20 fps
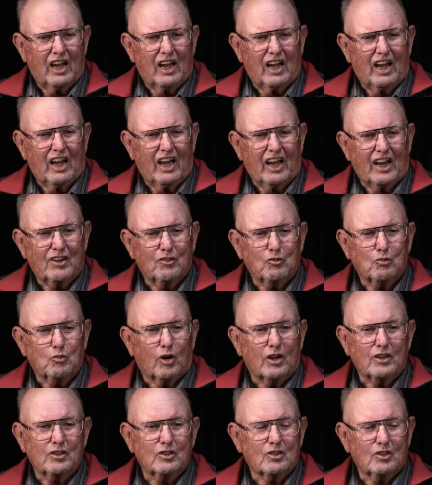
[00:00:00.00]
And
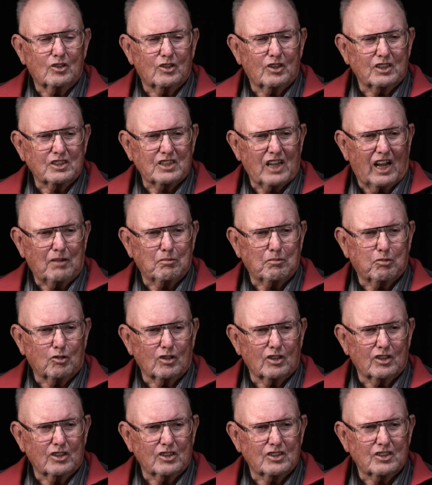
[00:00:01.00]
one good example
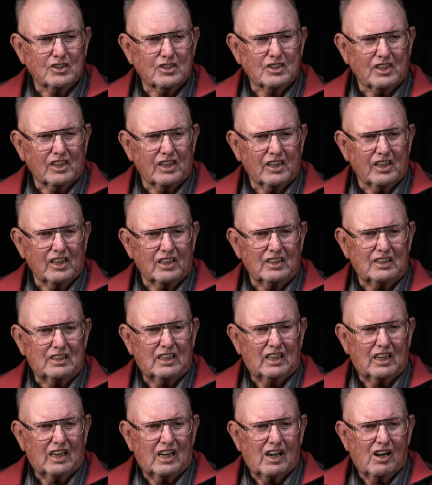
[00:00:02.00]
is the
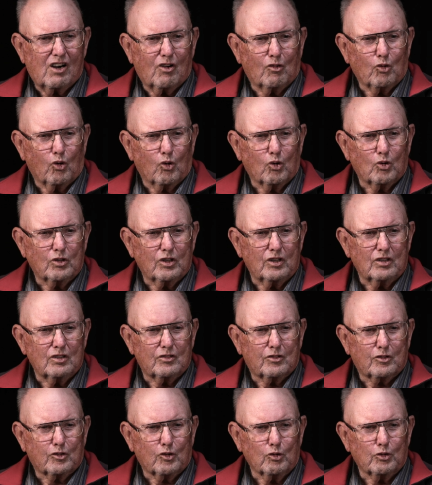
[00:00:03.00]
road
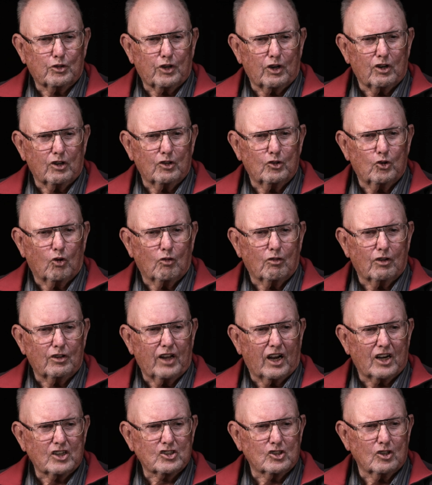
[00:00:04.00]
through Terra Nova
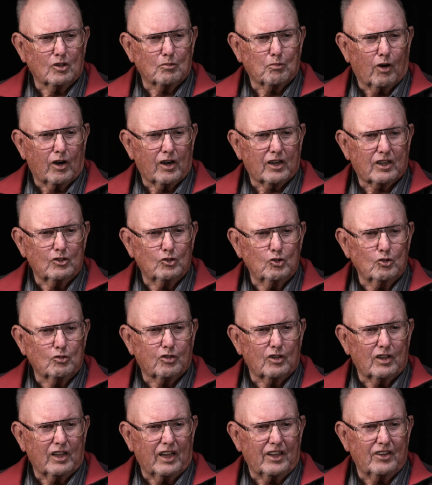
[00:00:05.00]
National Park in
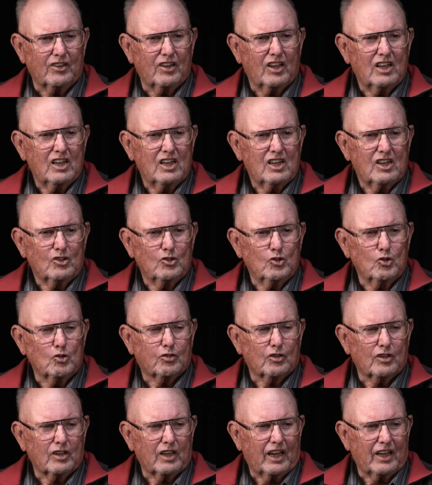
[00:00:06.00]
Newfoundland.
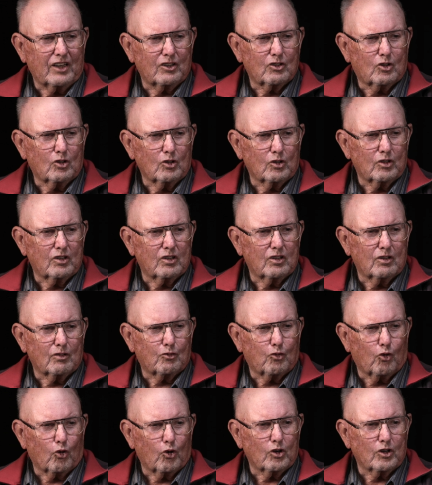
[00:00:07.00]
Newfoundland couldn't
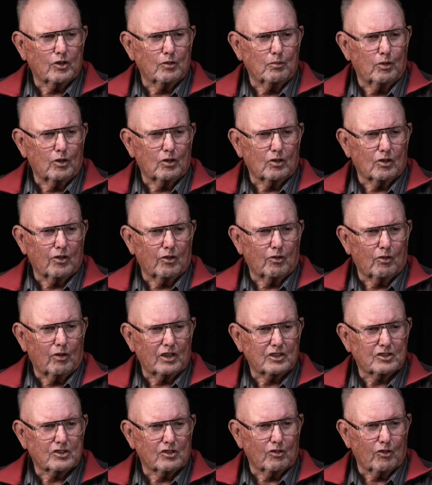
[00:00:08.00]
afford to build the
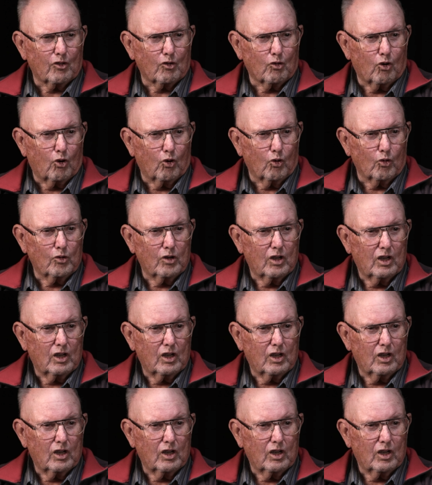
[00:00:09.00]
rest of the road.